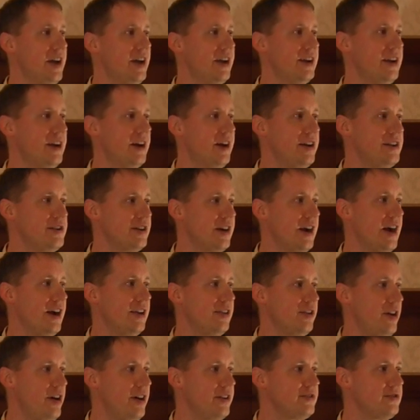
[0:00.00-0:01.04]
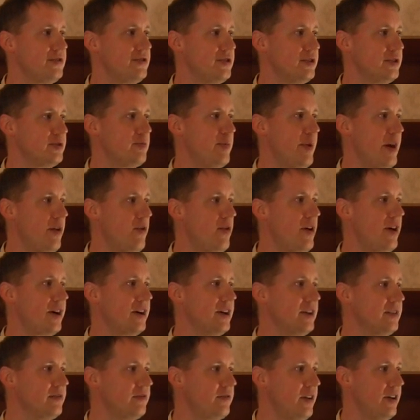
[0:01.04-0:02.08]
and you got lost just by
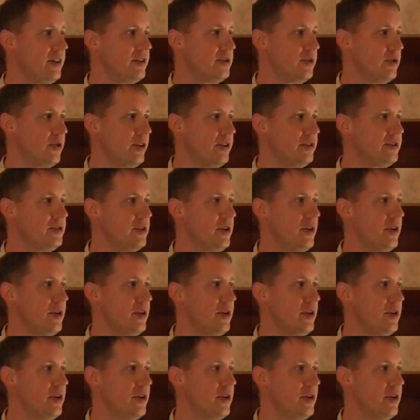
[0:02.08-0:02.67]
walking in the front door.